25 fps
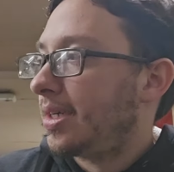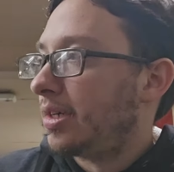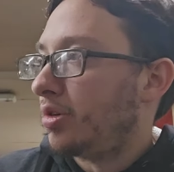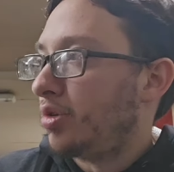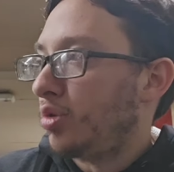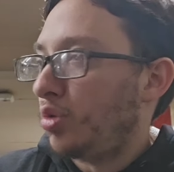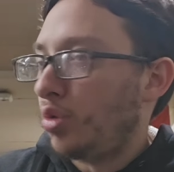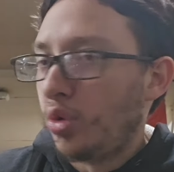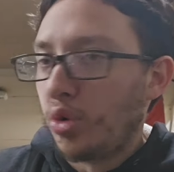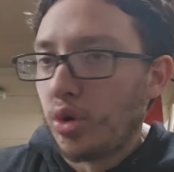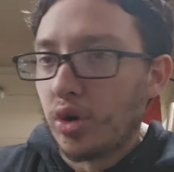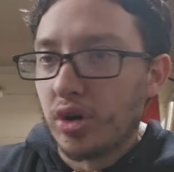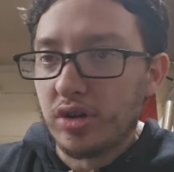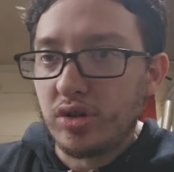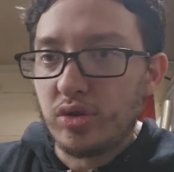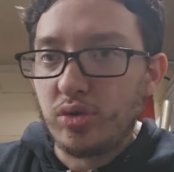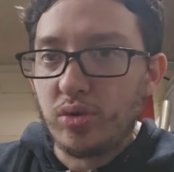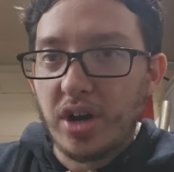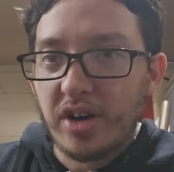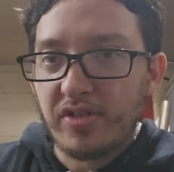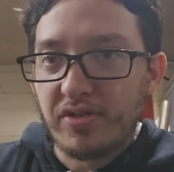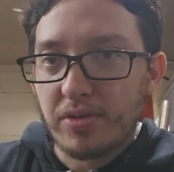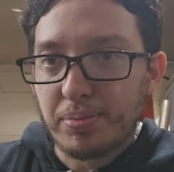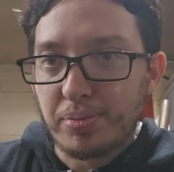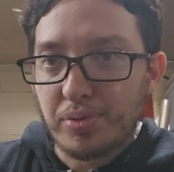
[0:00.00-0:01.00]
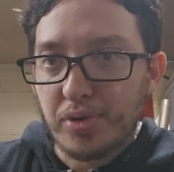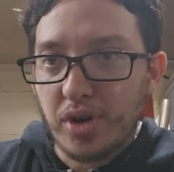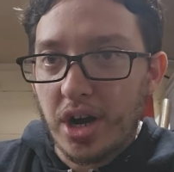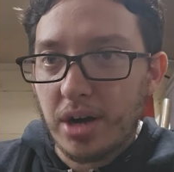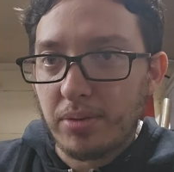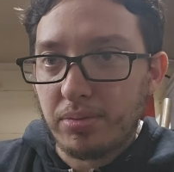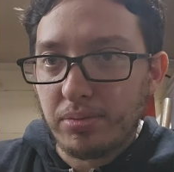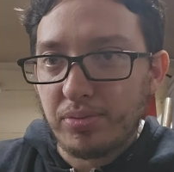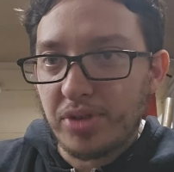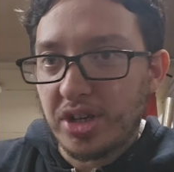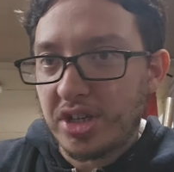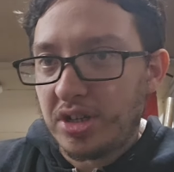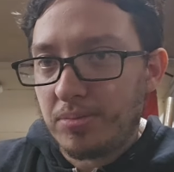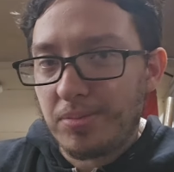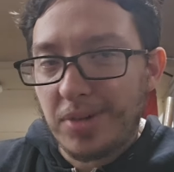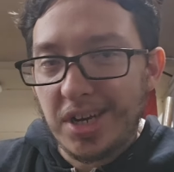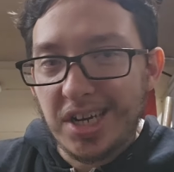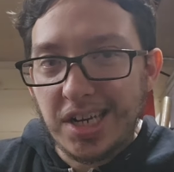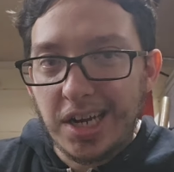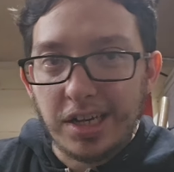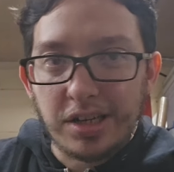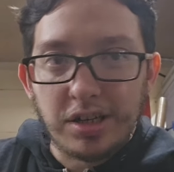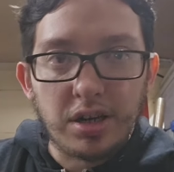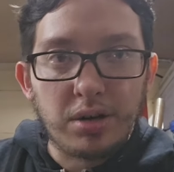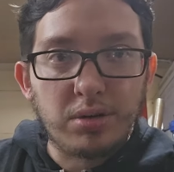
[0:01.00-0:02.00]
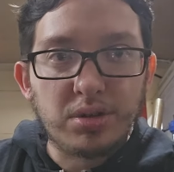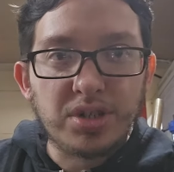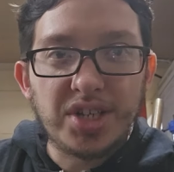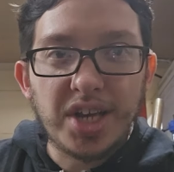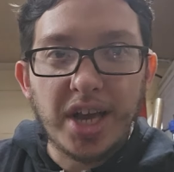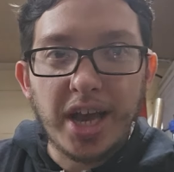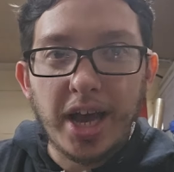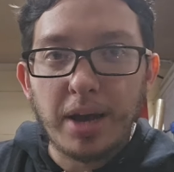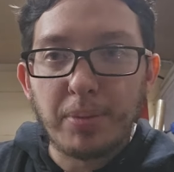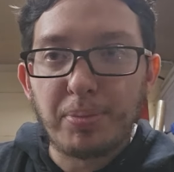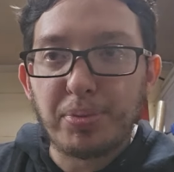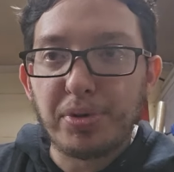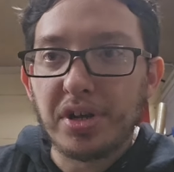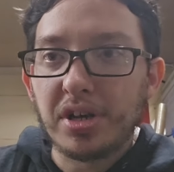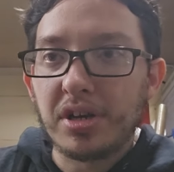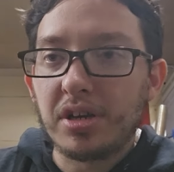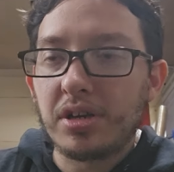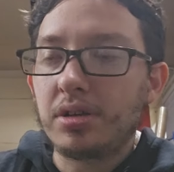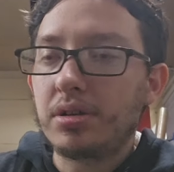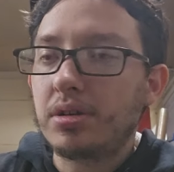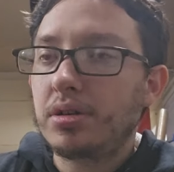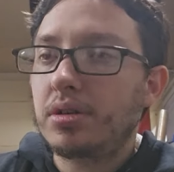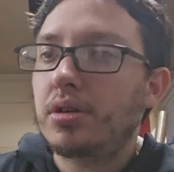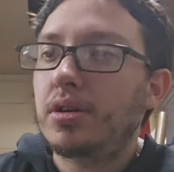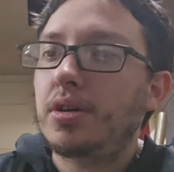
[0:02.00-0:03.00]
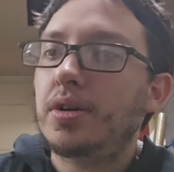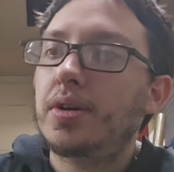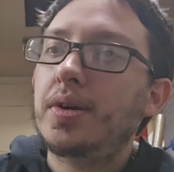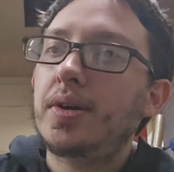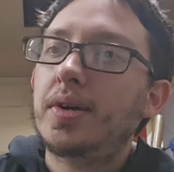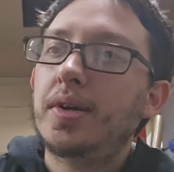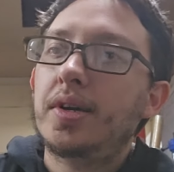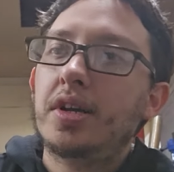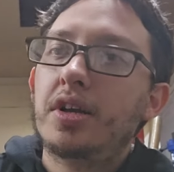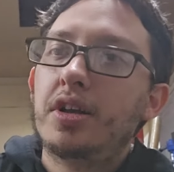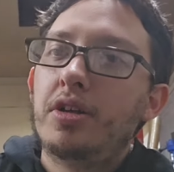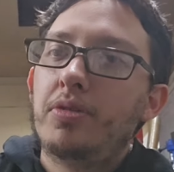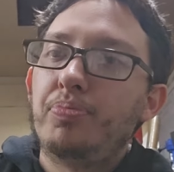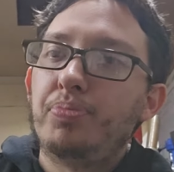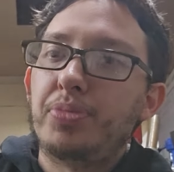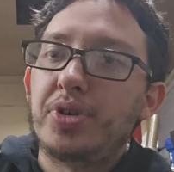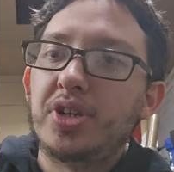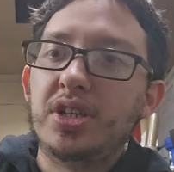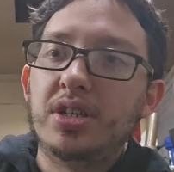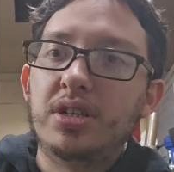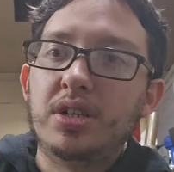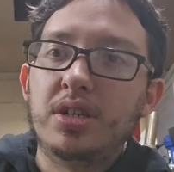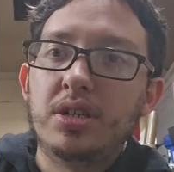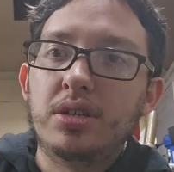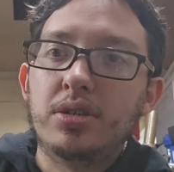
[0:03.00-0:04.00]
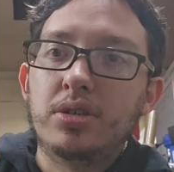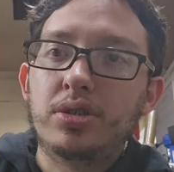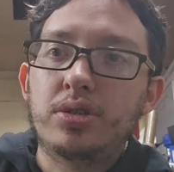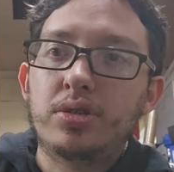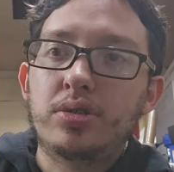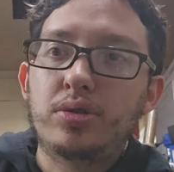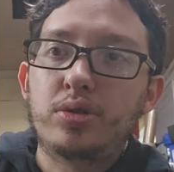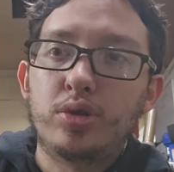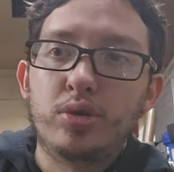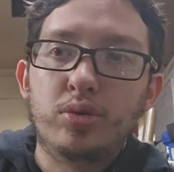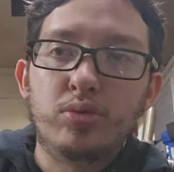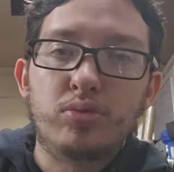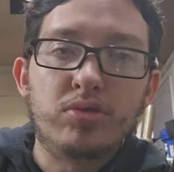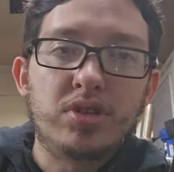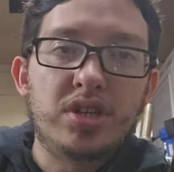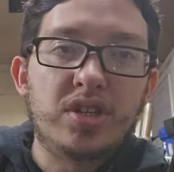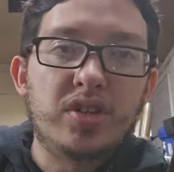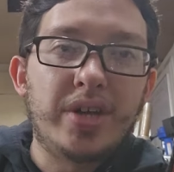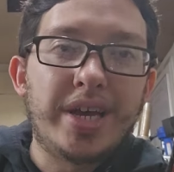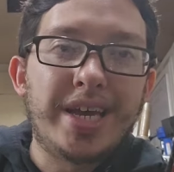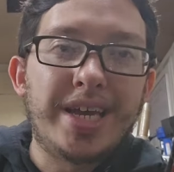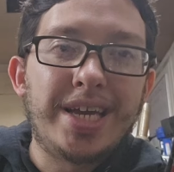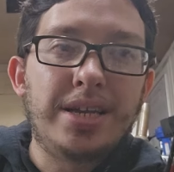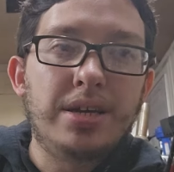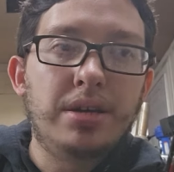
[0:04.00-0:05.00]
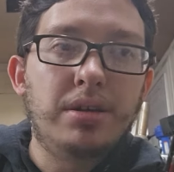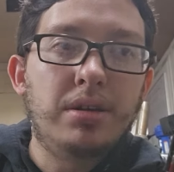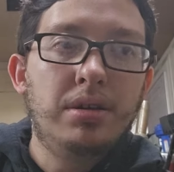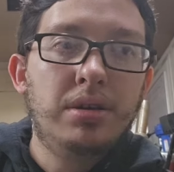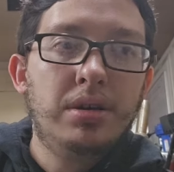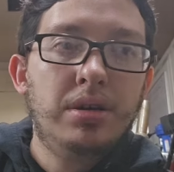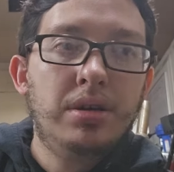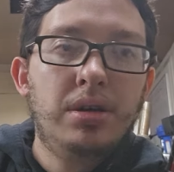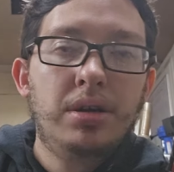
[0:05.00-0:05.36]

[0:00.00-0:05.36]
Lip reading: or you have a problem that you might not know is happening, but it is tune related.